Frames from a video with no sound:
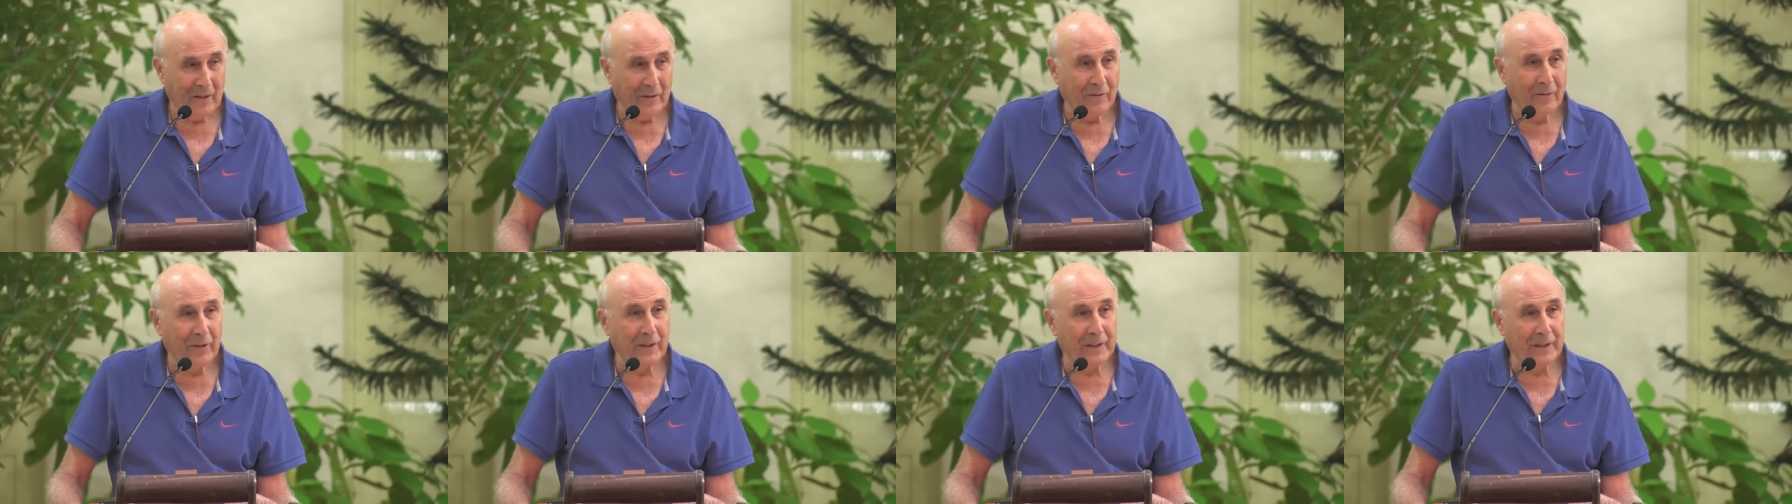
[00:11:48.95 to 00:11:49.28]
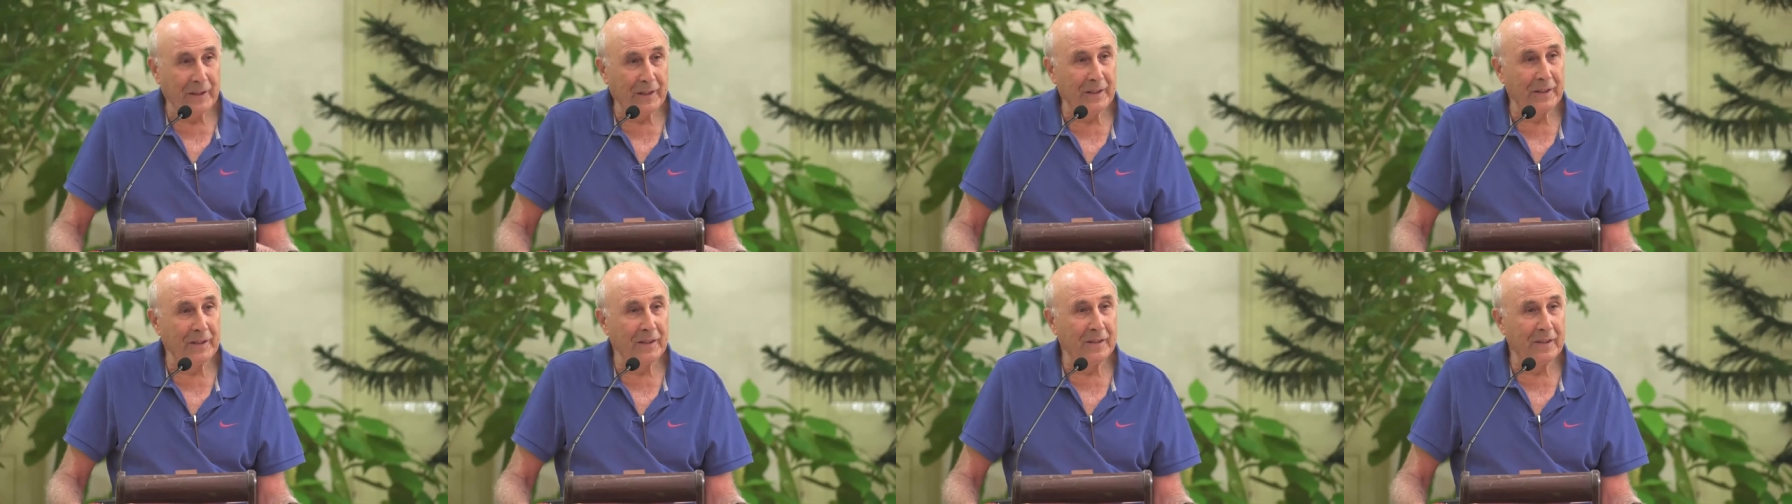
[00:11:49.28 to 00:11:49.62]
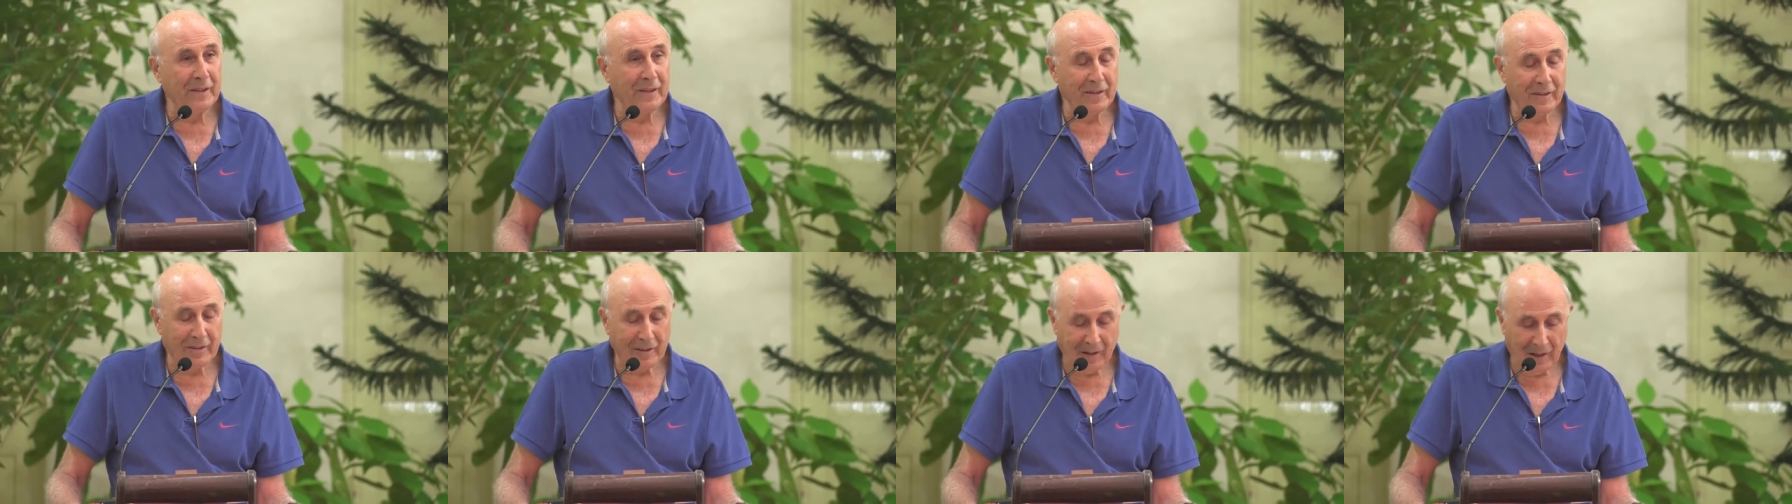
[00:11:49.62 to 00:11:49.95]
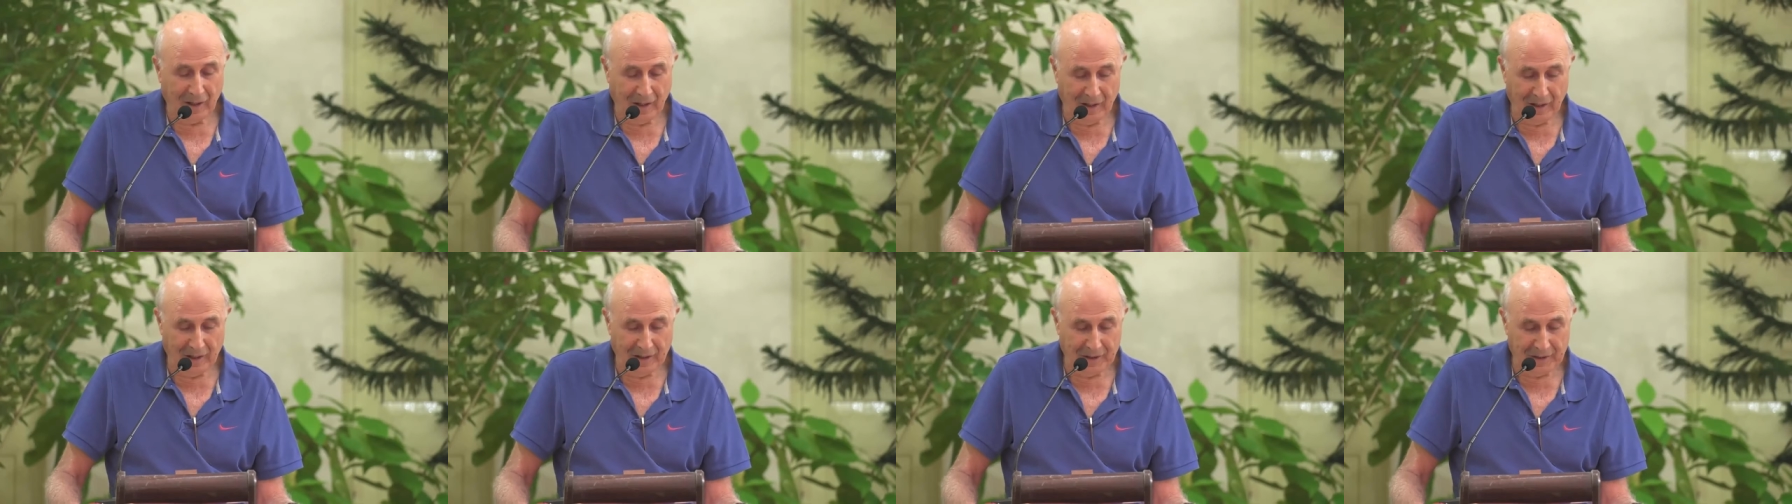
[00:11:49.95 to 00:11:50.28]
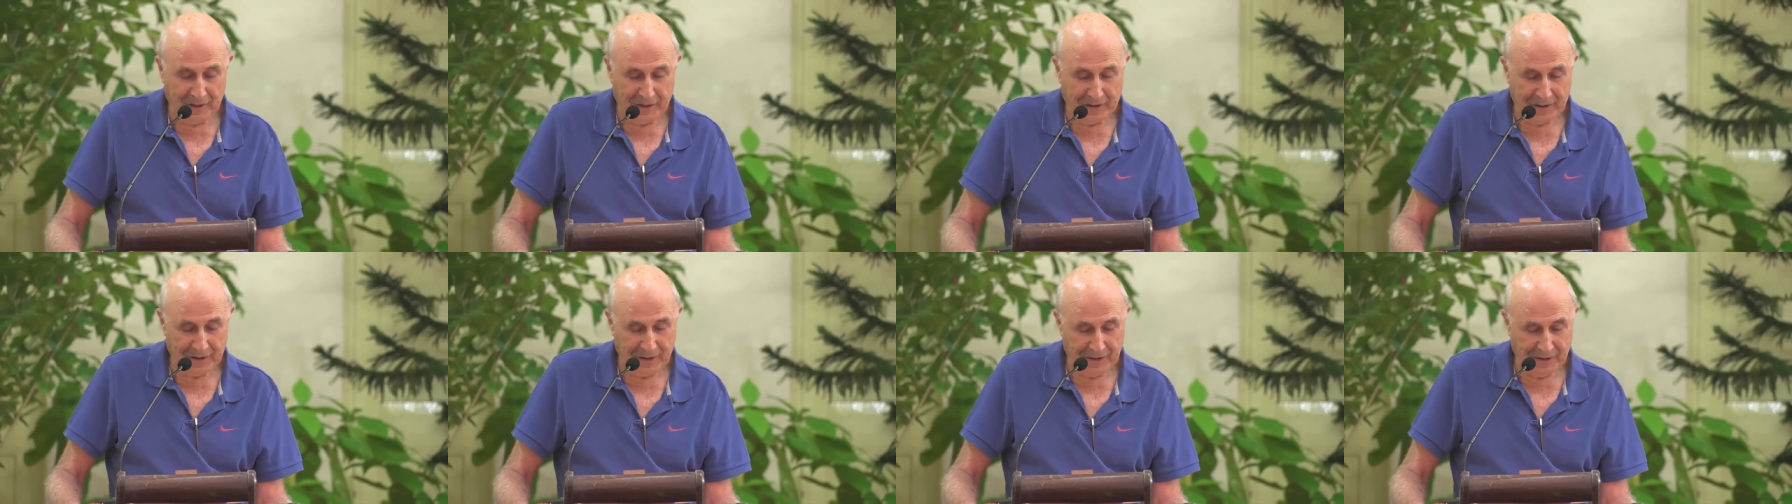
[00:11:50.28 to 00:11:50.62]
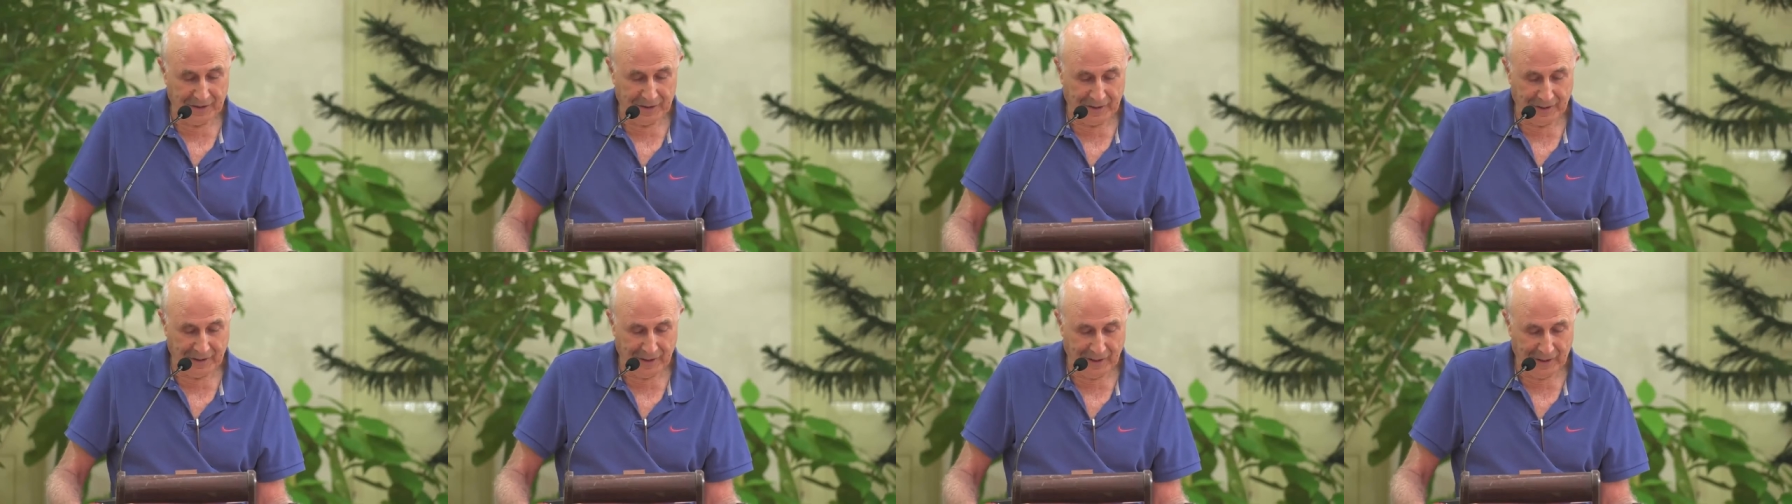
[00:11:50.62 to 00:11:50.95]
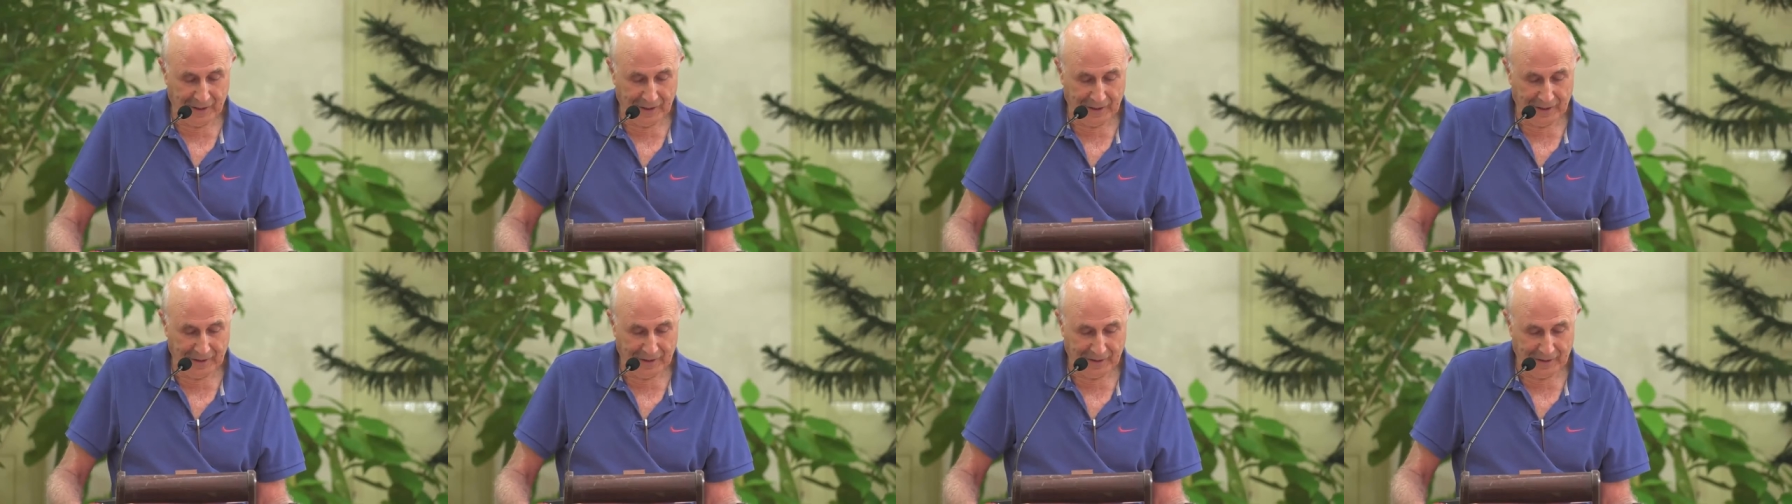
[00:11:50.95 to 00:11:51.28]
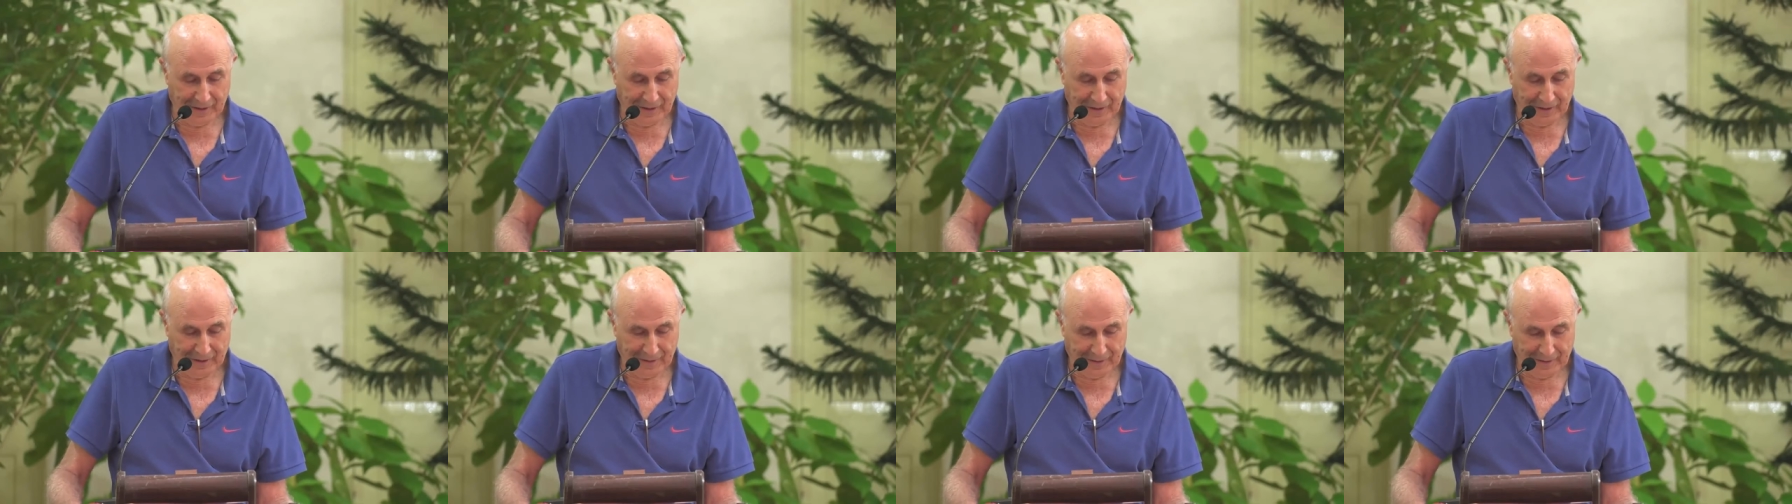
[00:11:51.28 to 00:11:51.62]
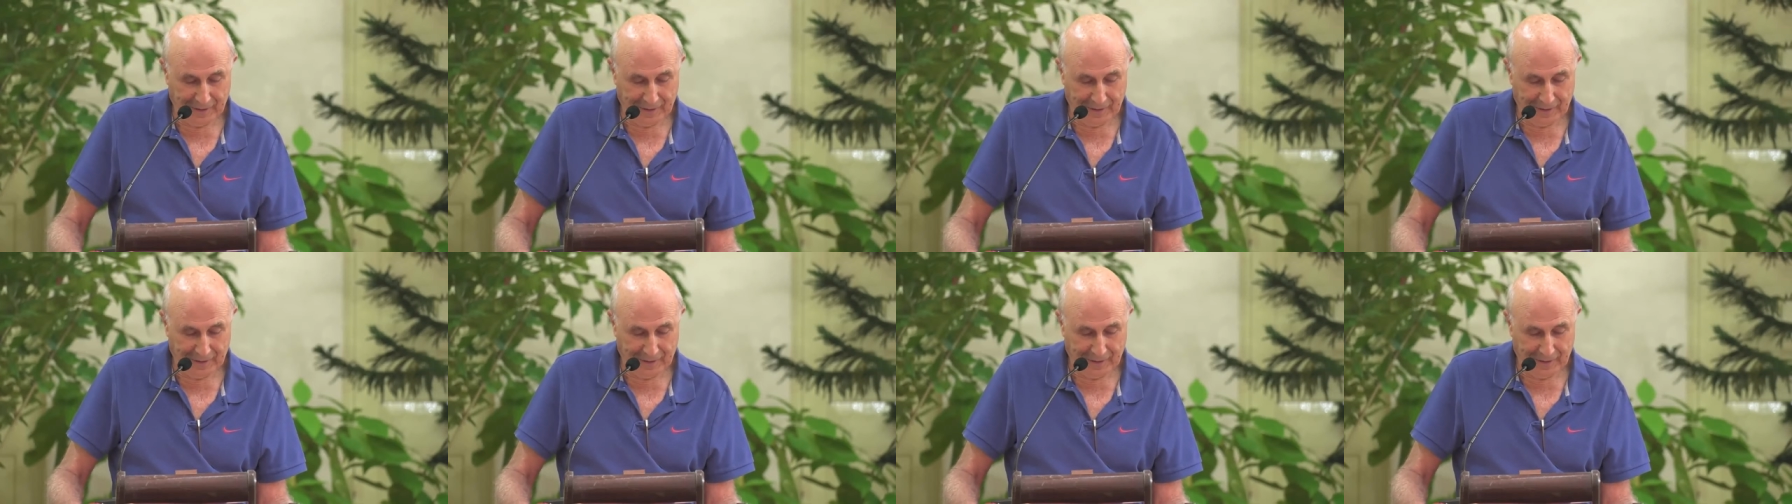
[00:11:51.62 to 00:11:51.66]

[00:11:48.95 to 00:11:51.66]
within this harsh reality.